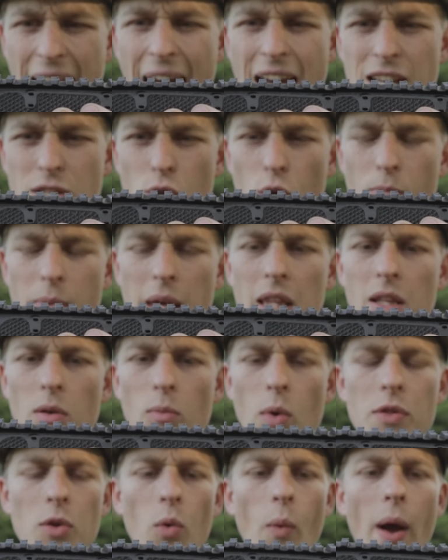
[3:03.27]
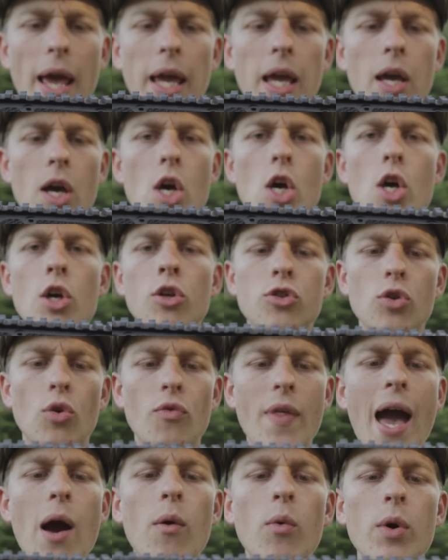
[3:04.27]
the gas tube being in the way. So
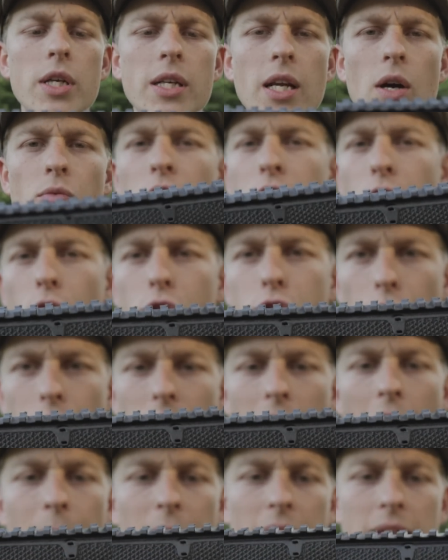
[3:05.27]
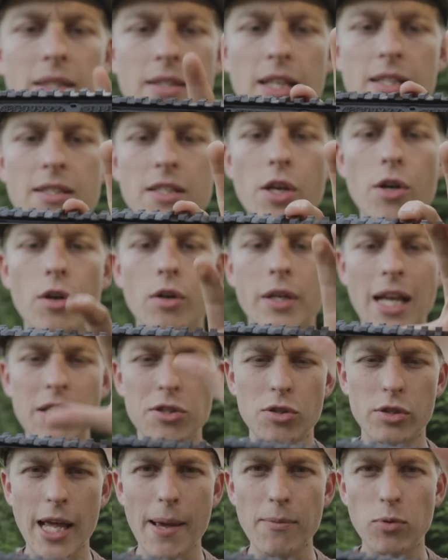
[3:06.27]
that would reduce ergonomics. This here
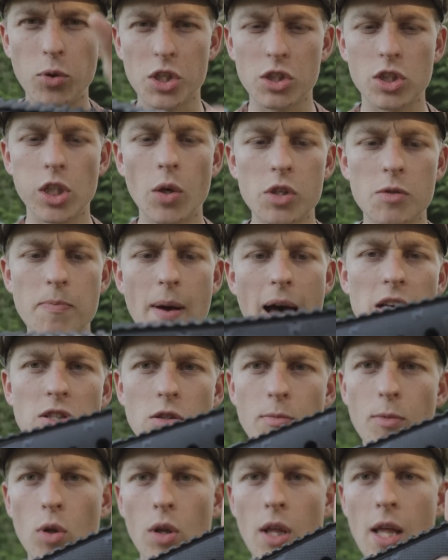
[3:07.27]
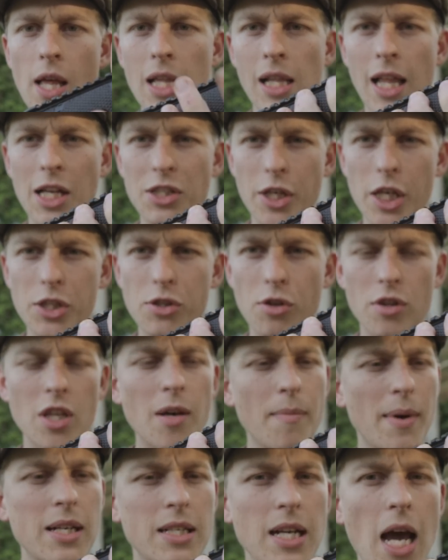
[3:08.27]
gets your tape switch as low as possible, lets you get your
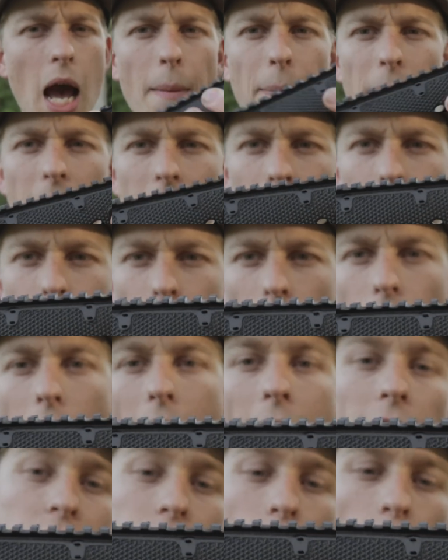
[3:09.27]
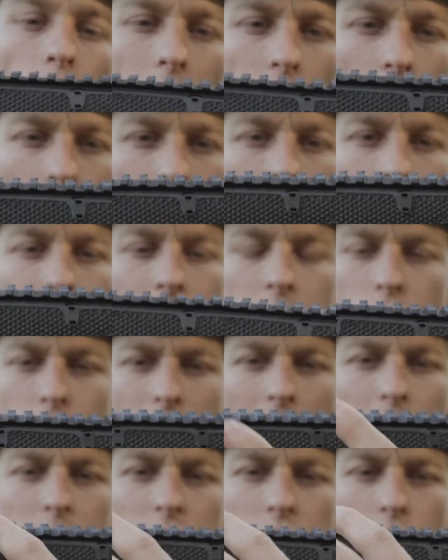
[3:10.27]
thumb on top, and is actually quite ergonomic. So
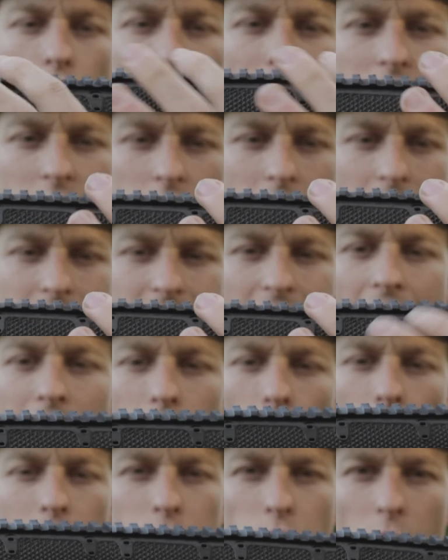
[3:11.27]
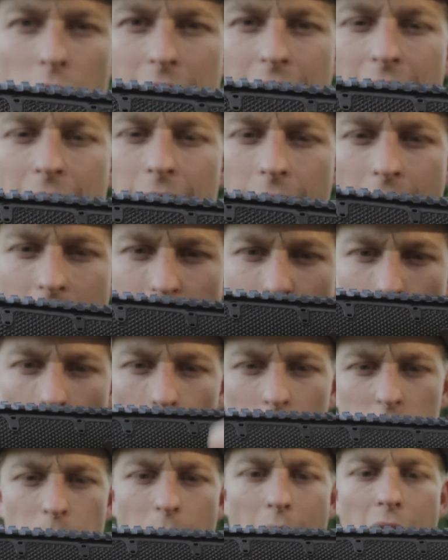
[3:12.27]
that was the reason that's angled. I'm trying to get it as
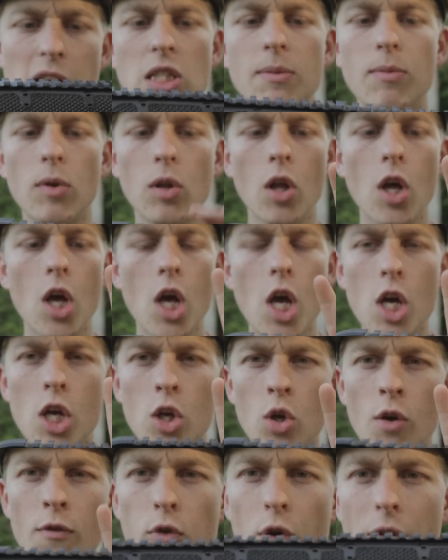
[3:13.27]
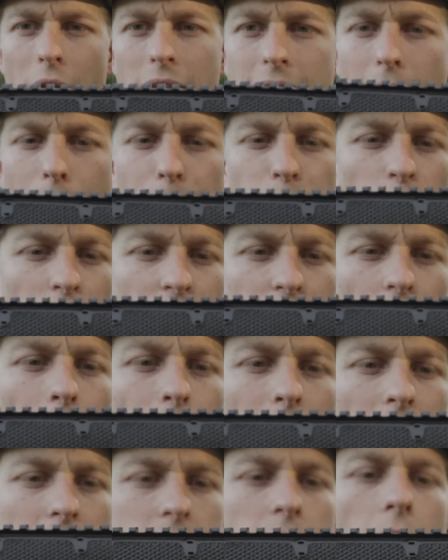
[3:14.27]
low as possible for that tape switch
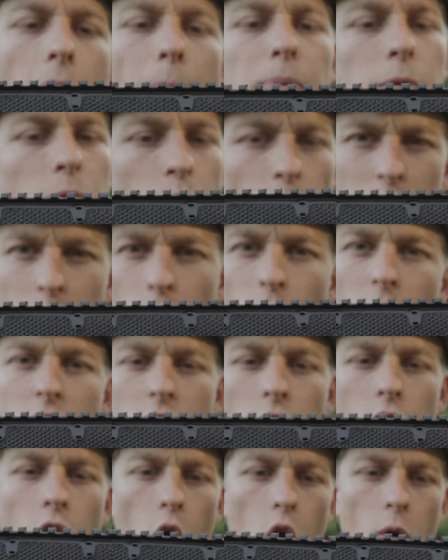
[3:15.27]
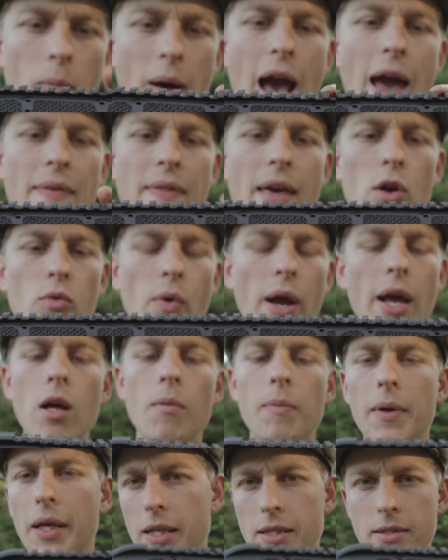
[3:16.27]
up on top, which was the goal behind that
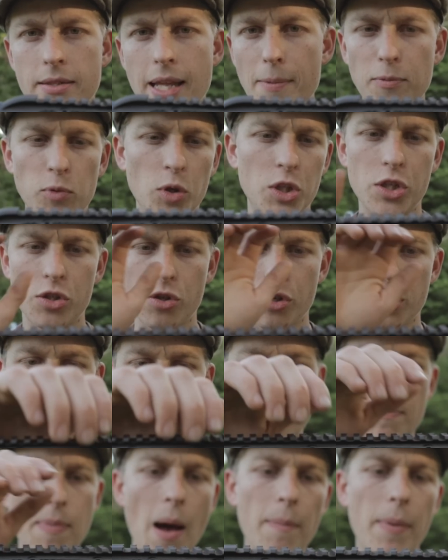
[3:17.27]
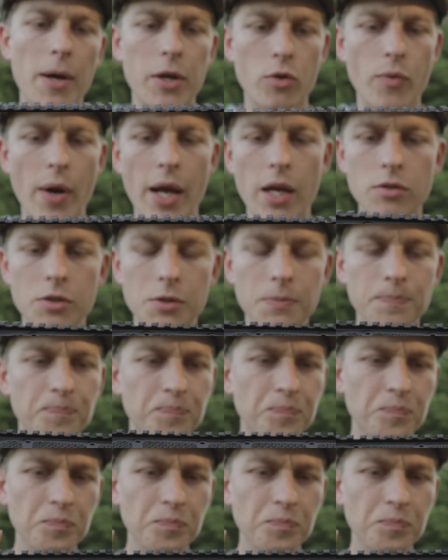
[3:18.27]
rail, because tape switches are designed to pop onto rails.